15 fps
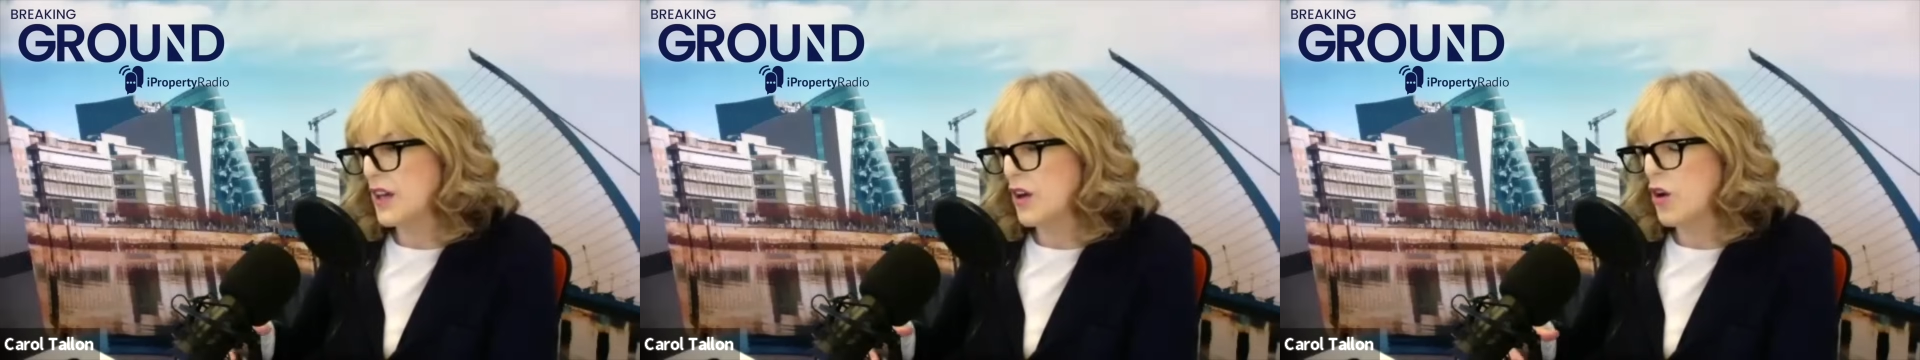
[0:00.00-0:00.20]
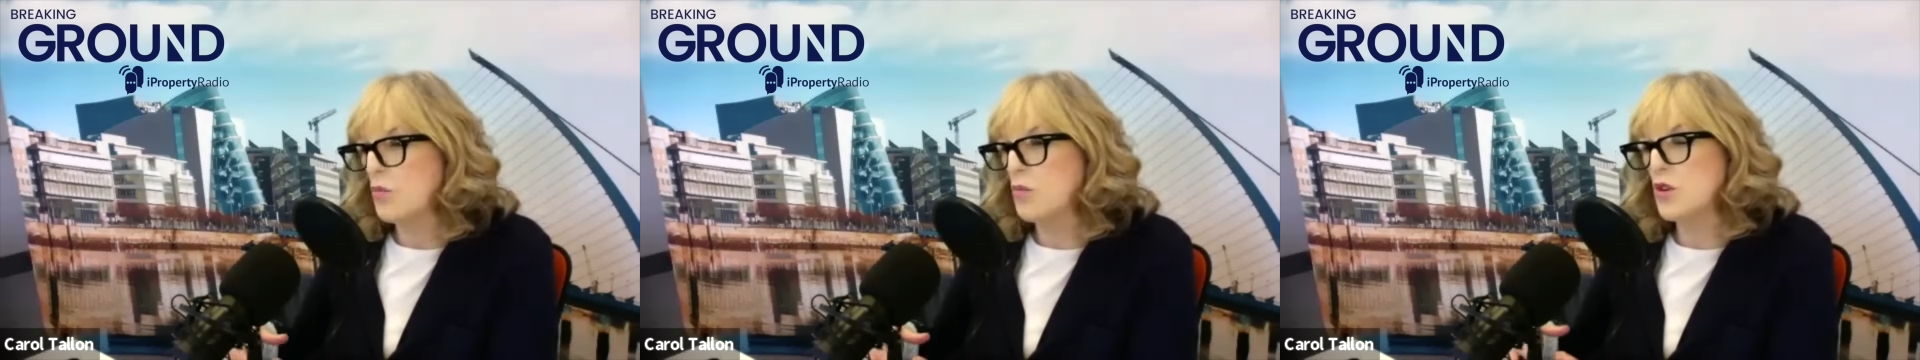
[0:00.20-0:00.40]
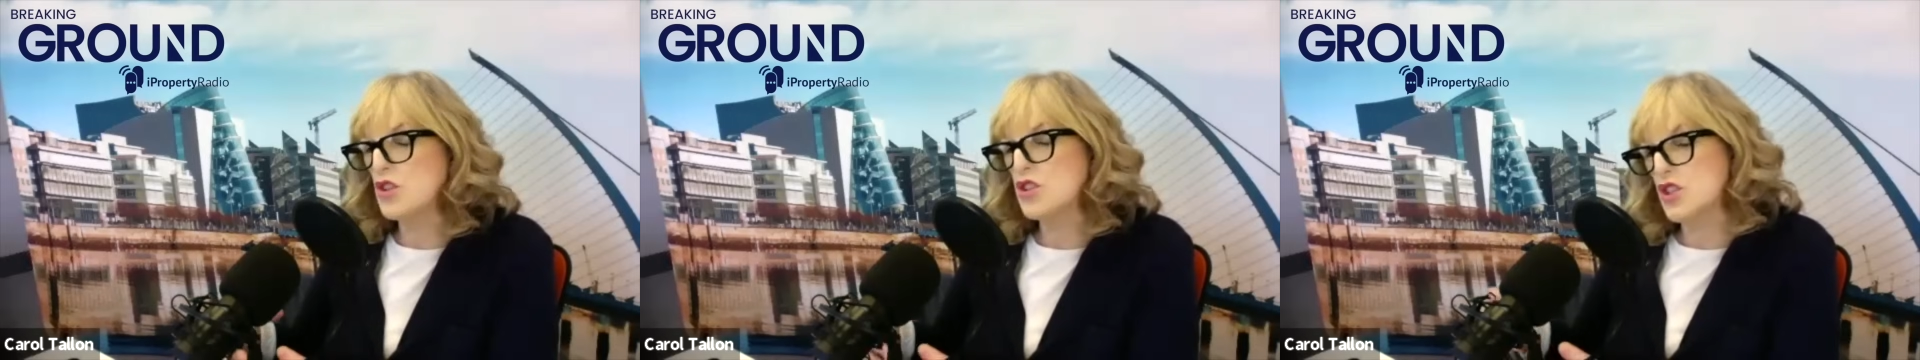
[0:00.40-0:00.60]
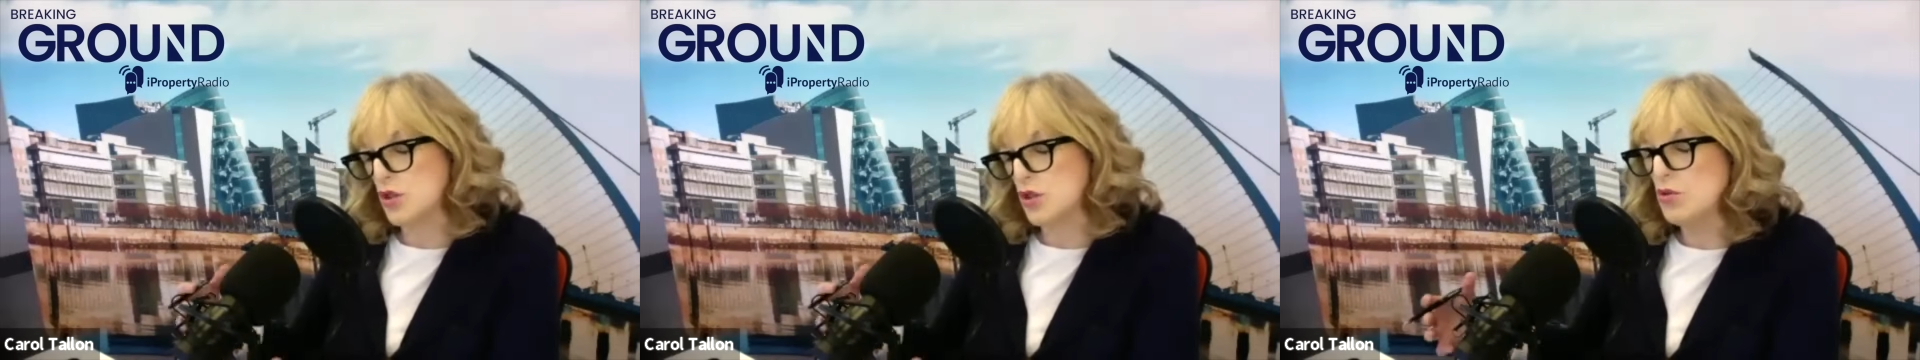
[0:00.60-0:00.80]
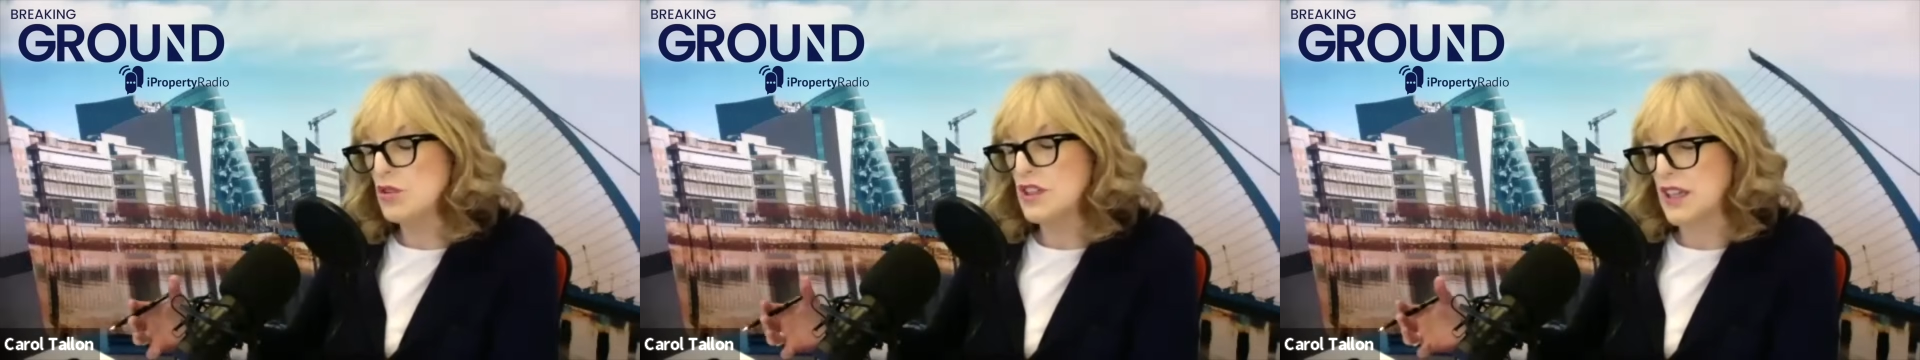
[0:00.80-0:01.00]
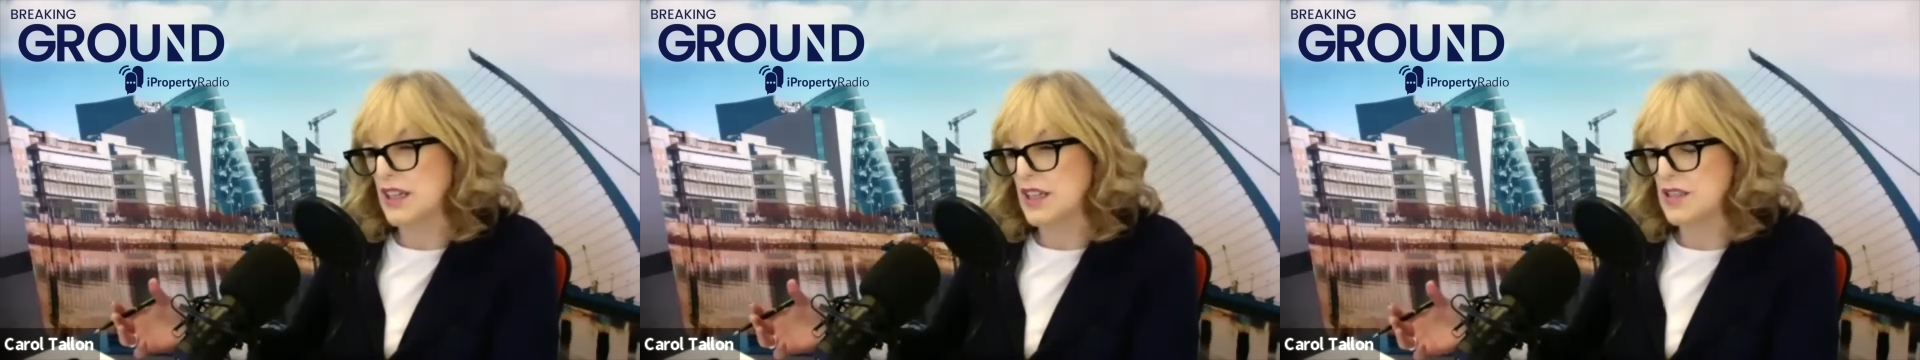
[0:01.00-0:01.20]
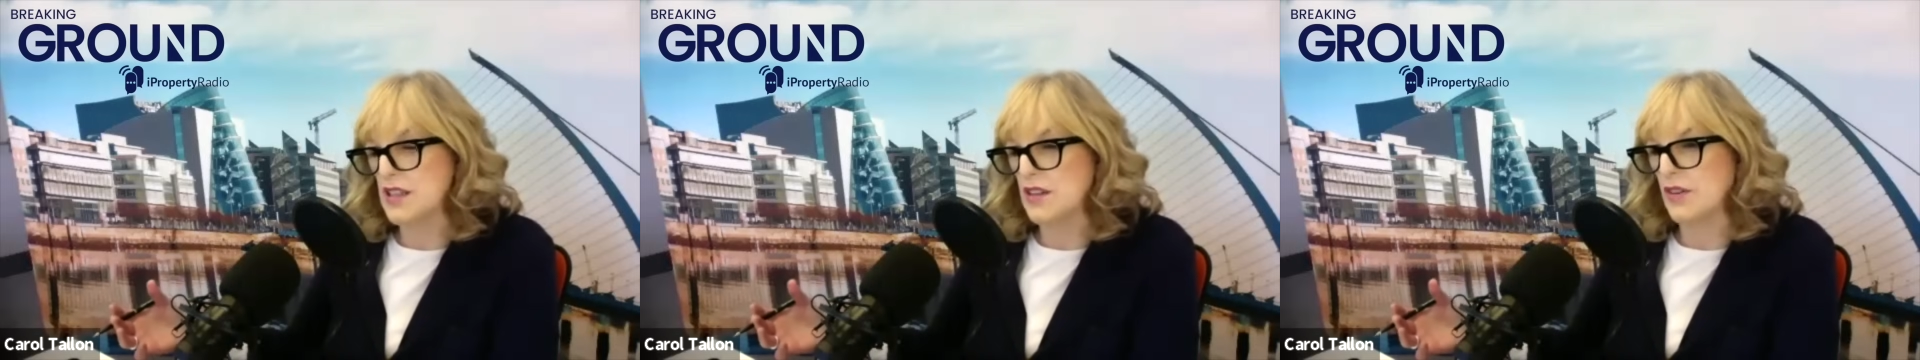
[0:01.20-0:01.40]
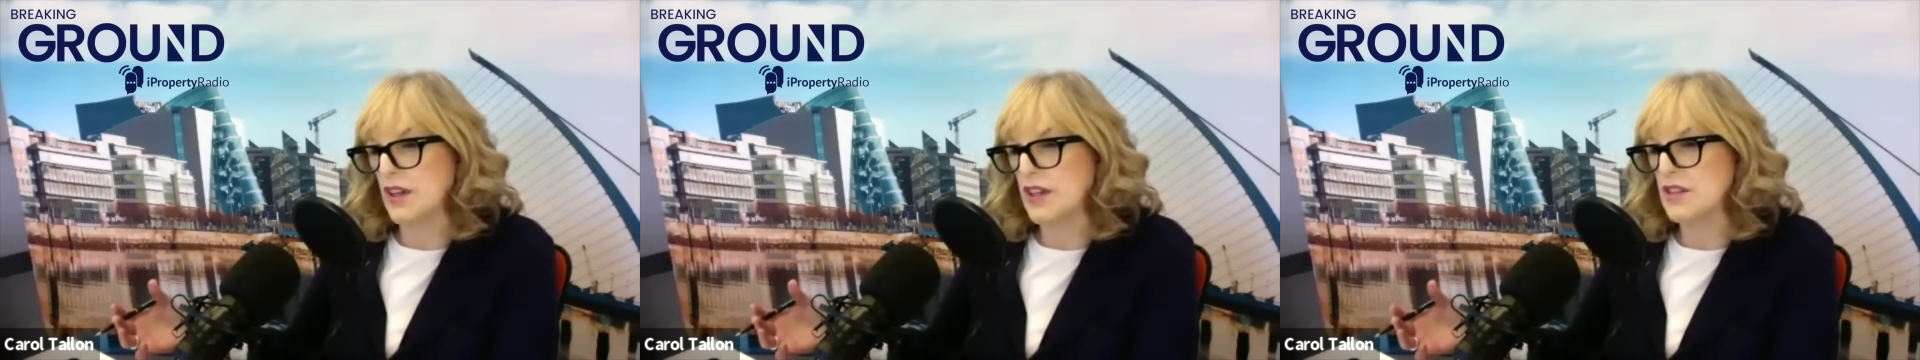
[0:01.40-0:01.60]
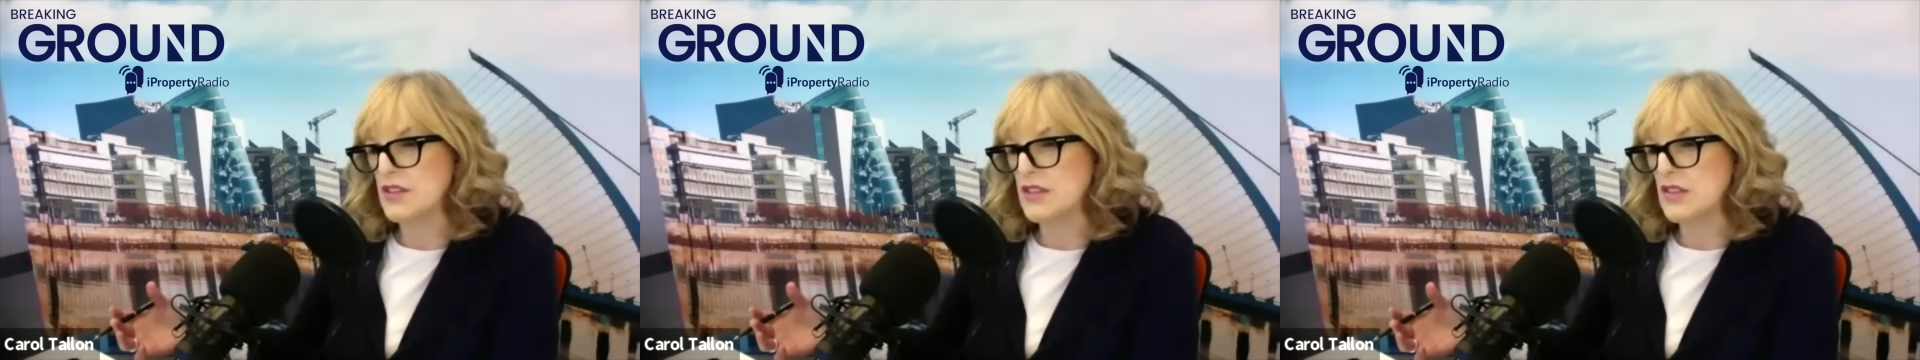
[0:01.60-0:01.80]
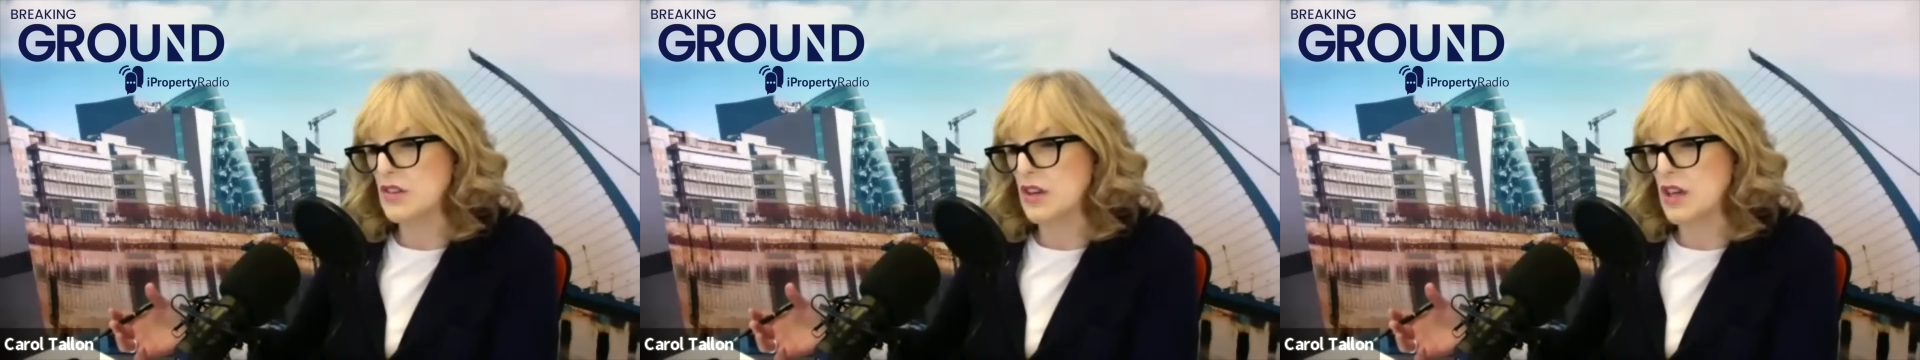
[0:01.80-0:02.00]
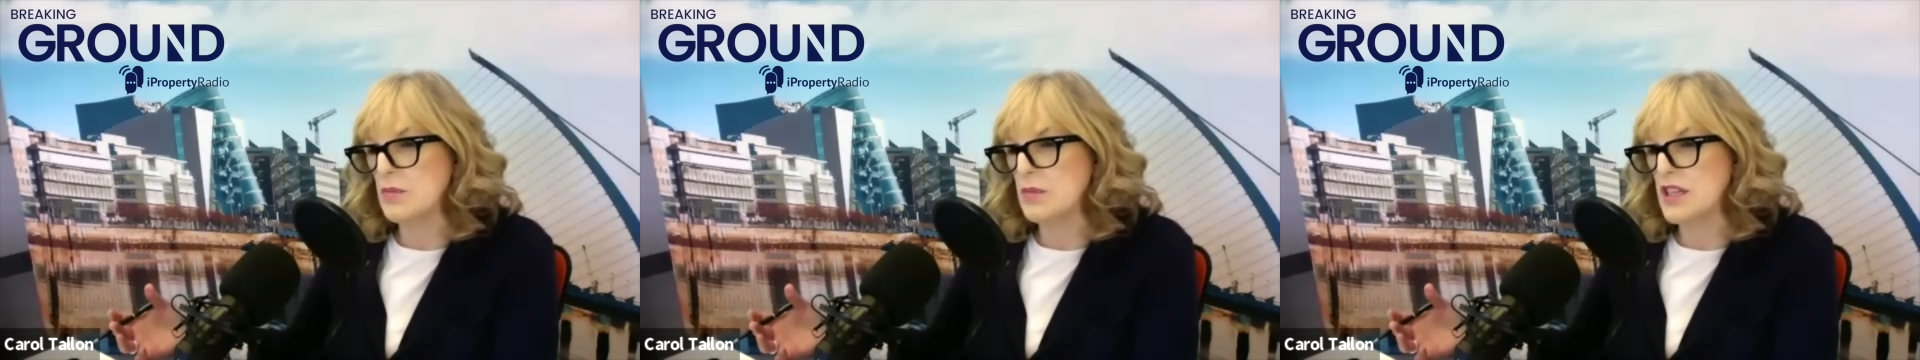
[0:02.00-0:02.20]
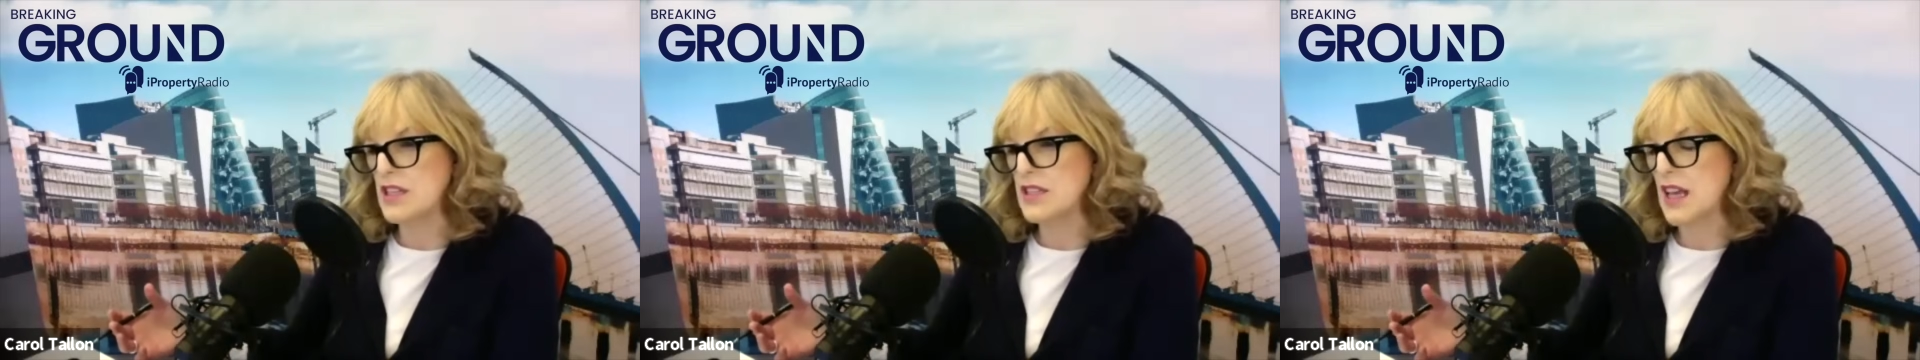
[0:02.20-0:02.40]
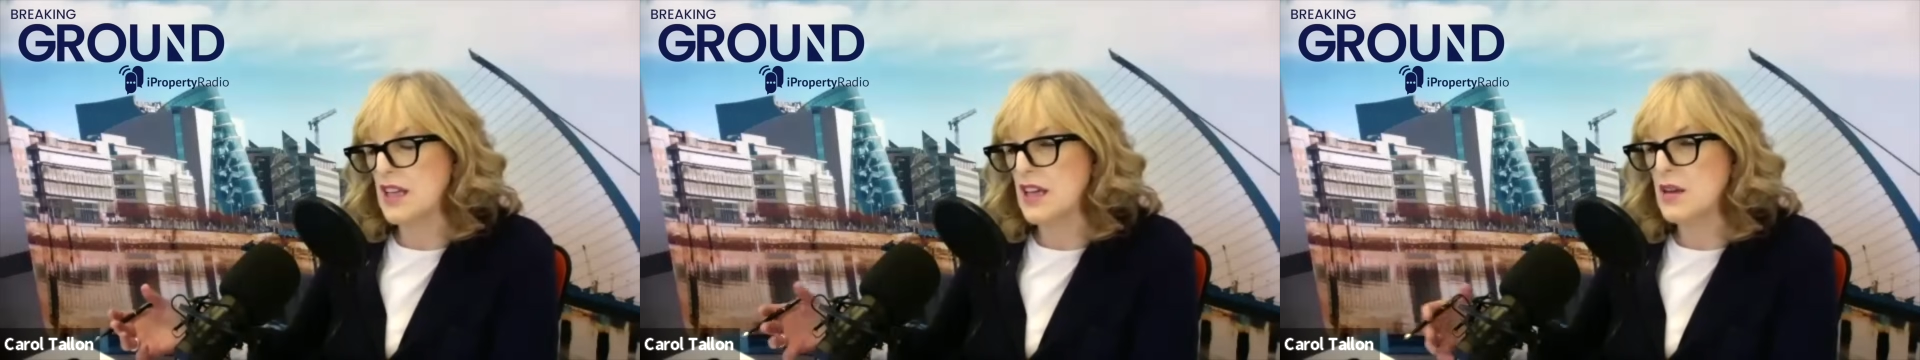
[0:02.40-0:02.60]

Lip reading: almost toolkit, if I could describe it as that.